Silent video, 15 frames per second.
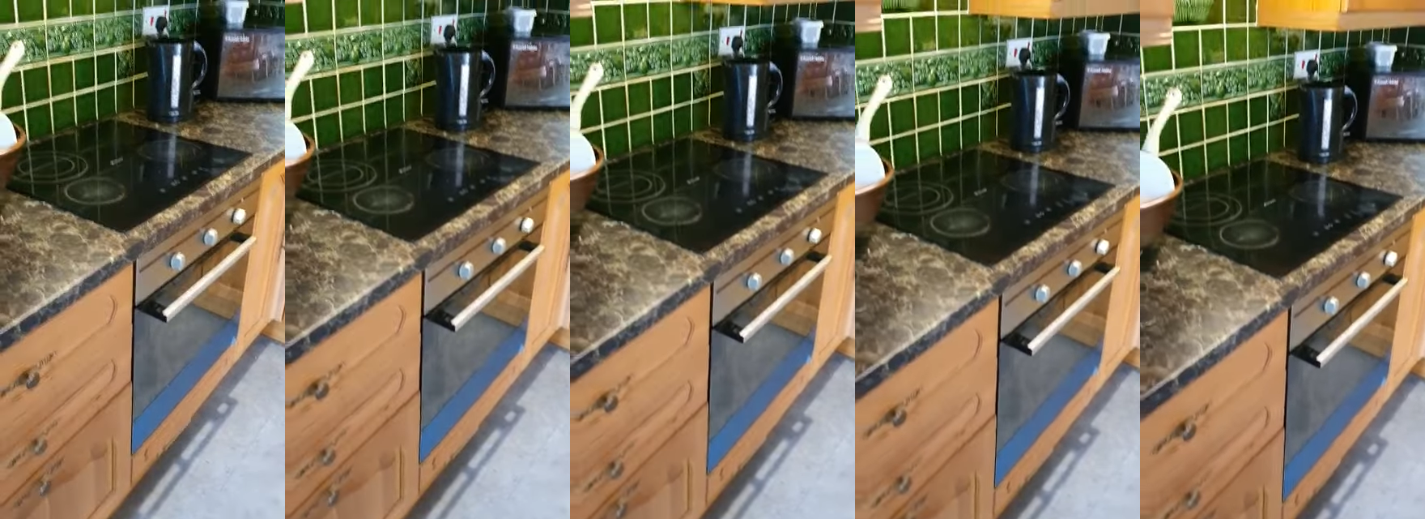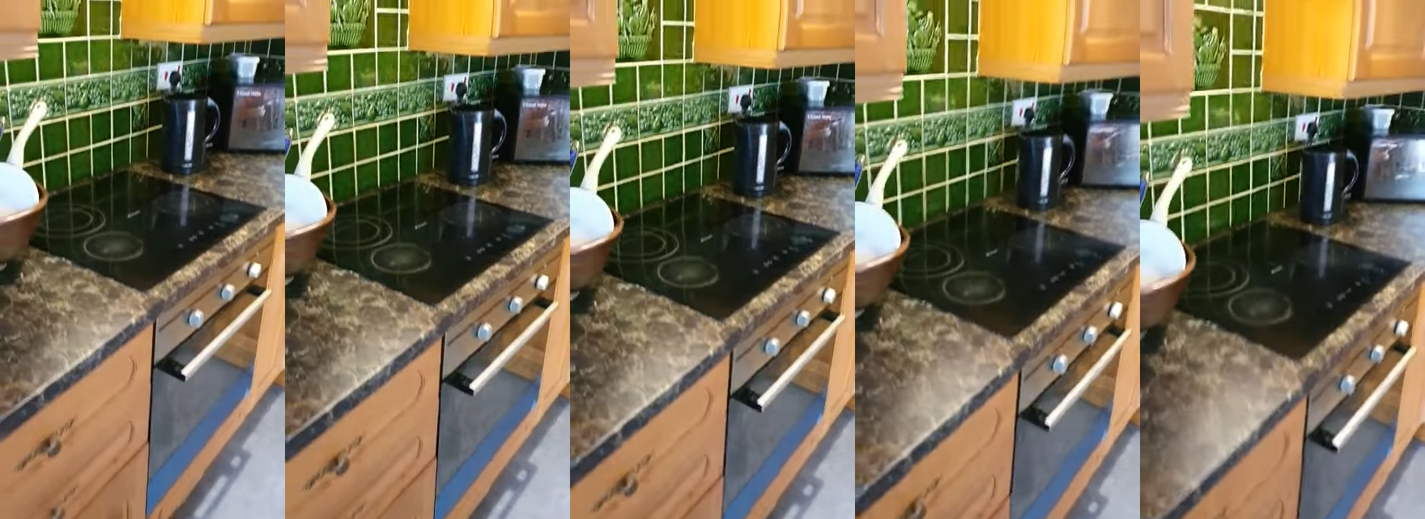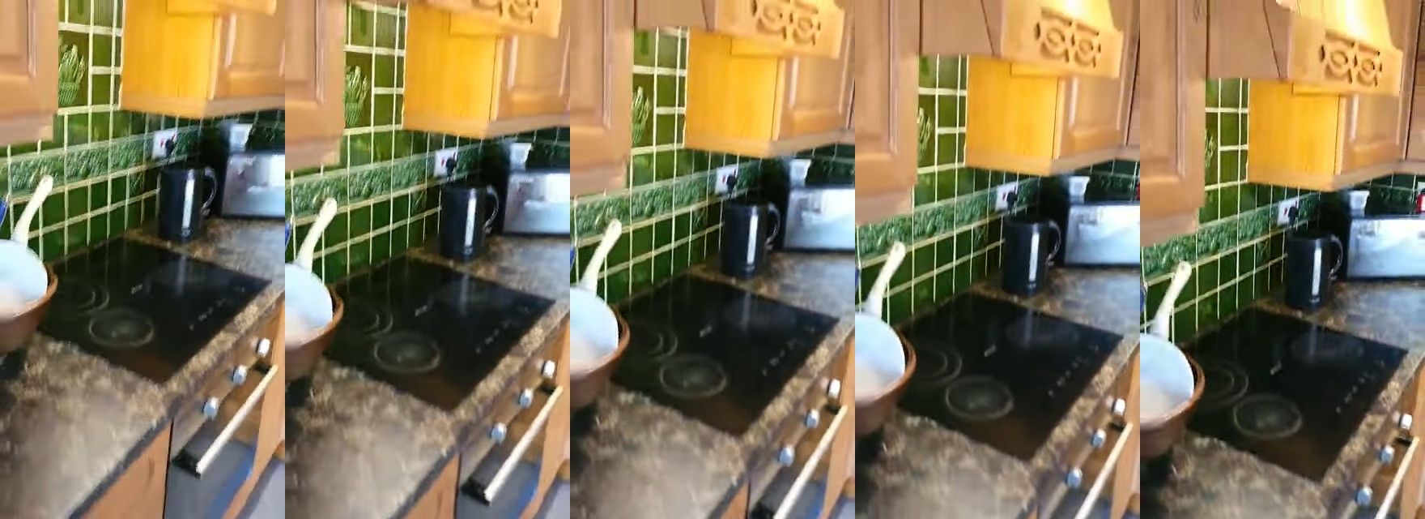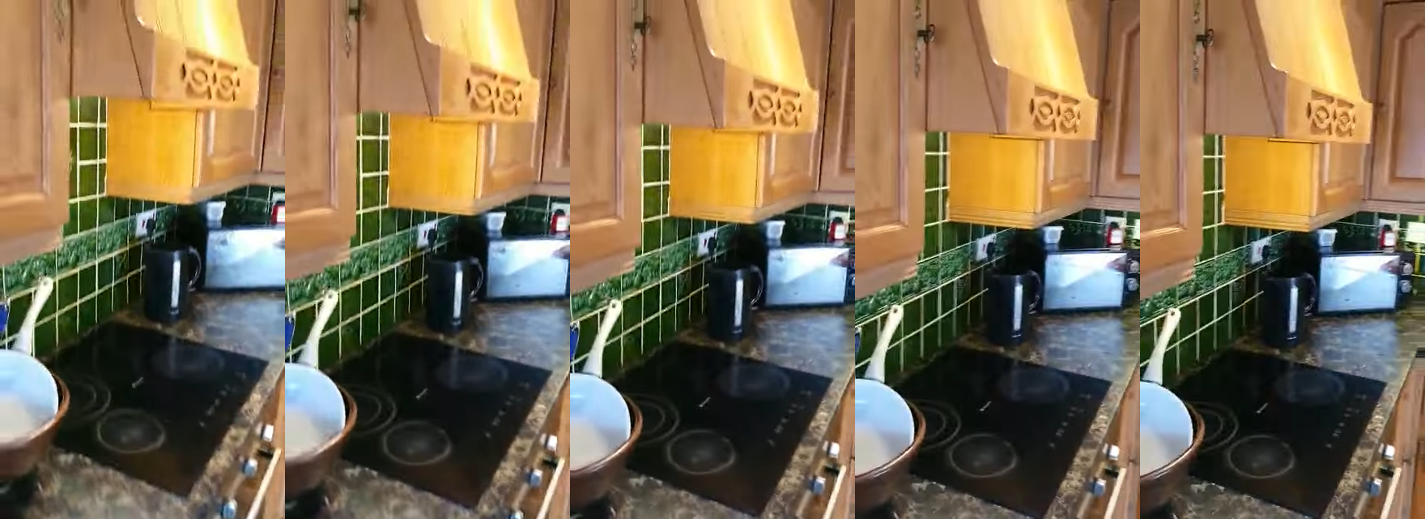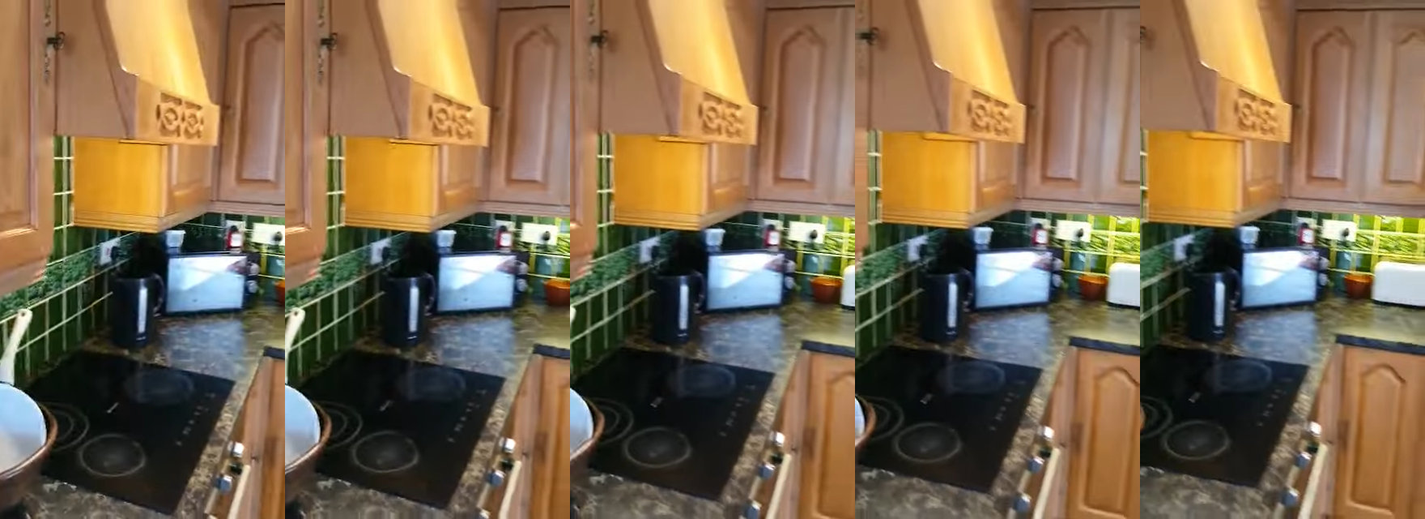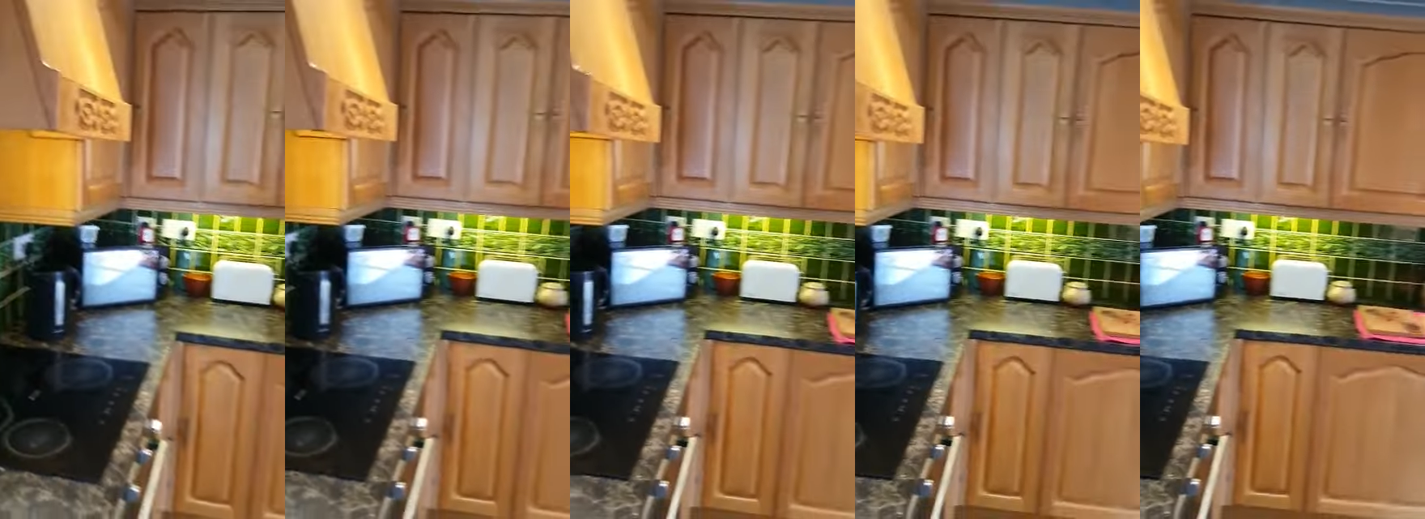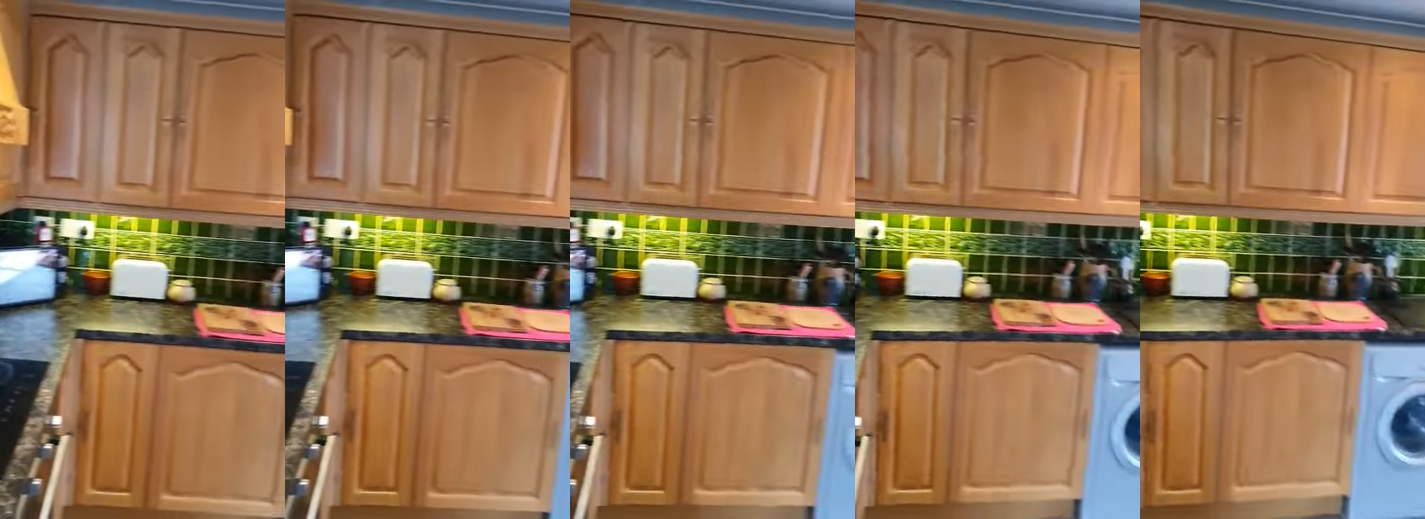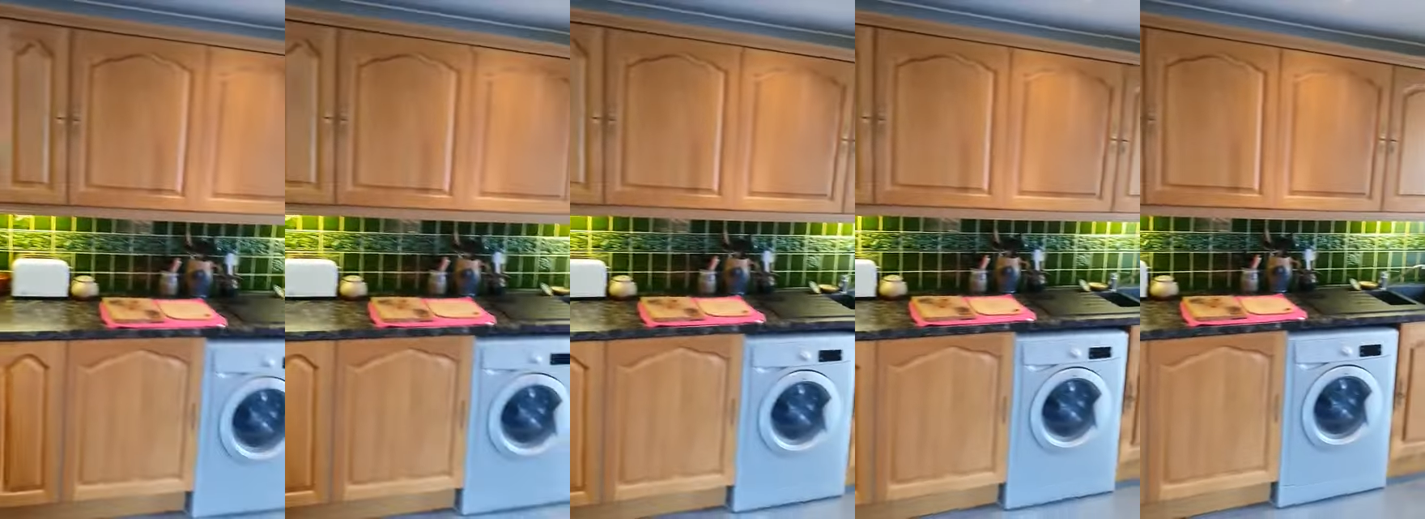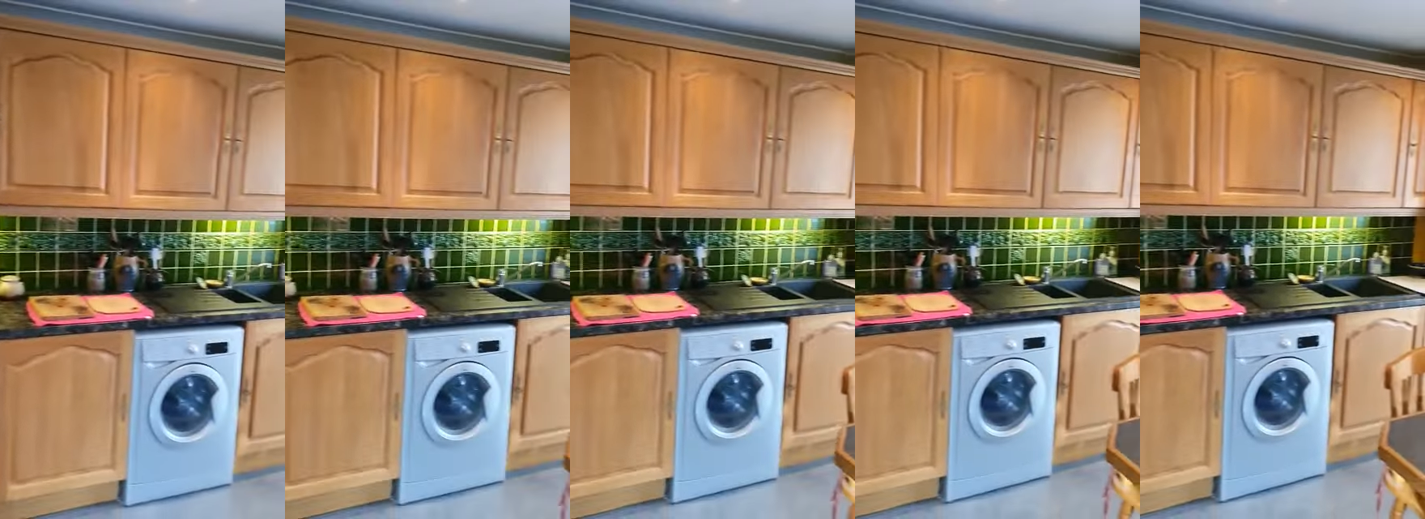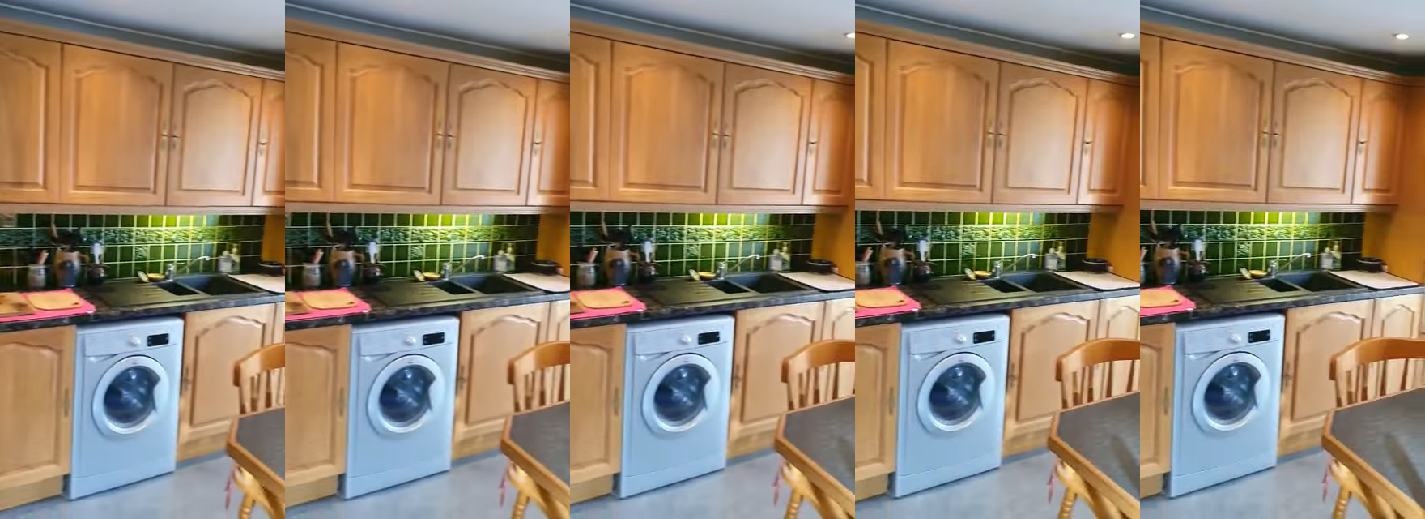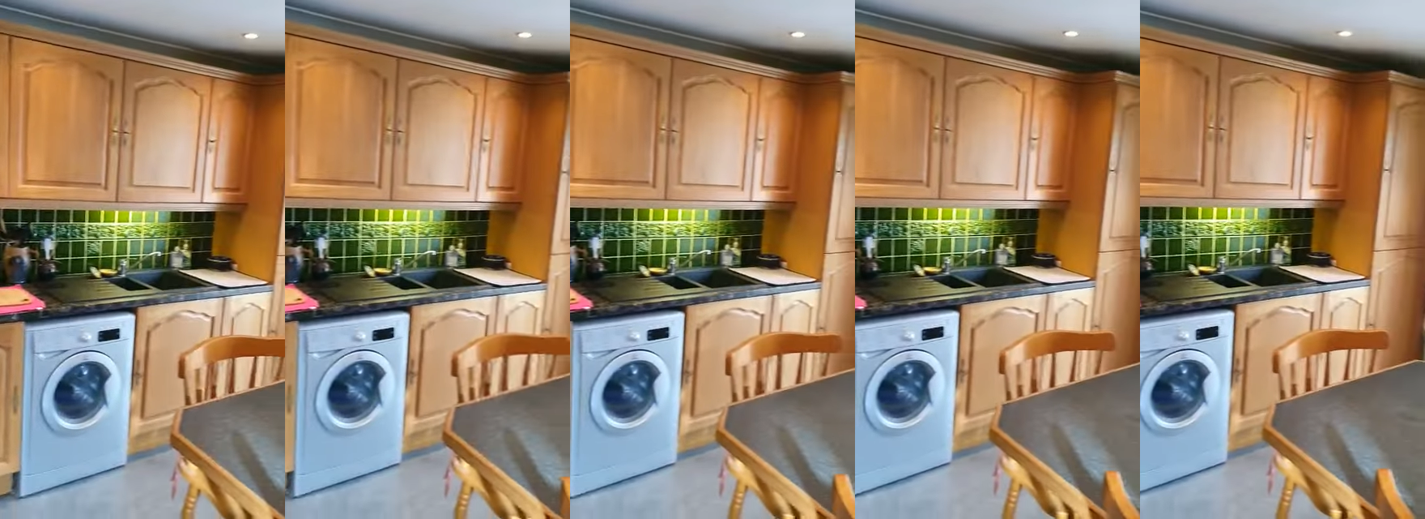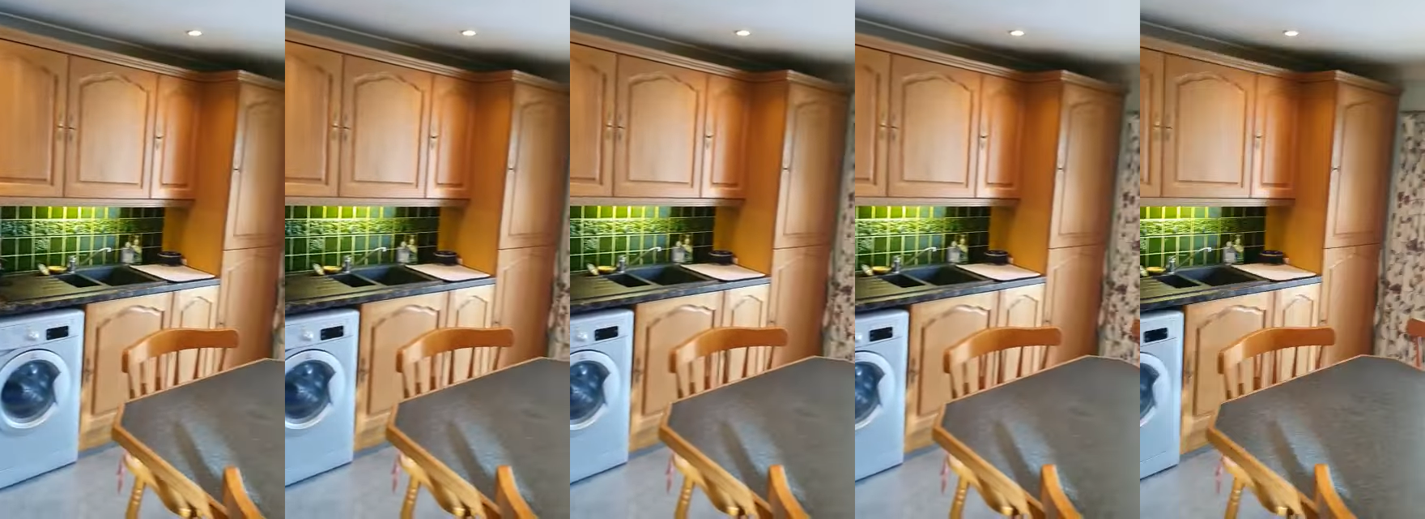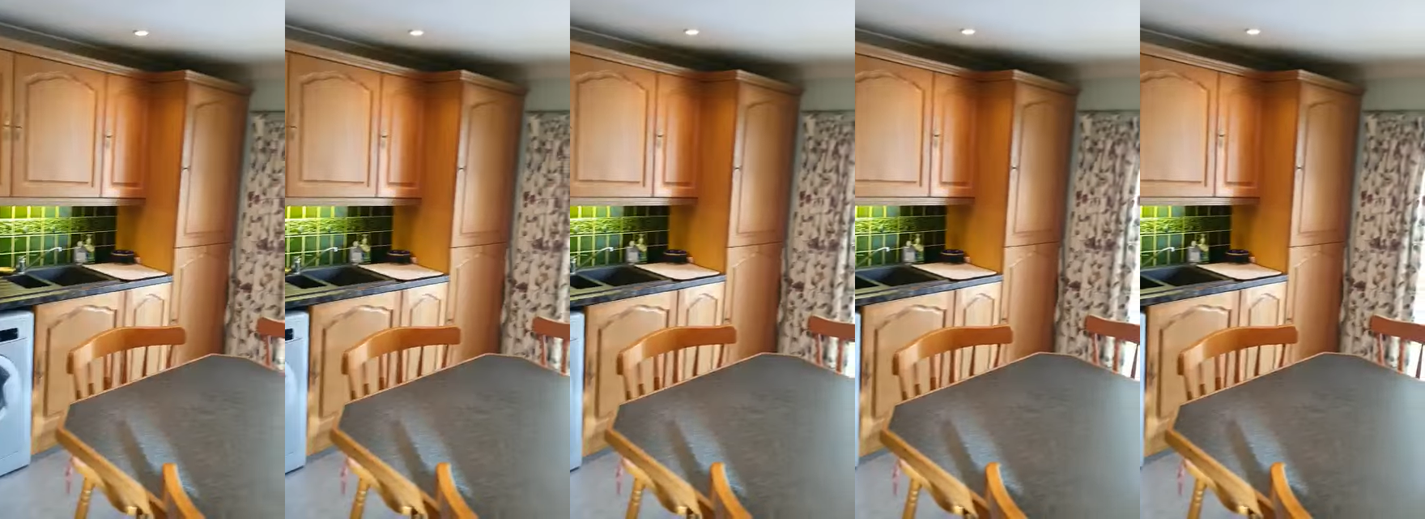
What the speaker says: No face is visible, so there are no lips to read.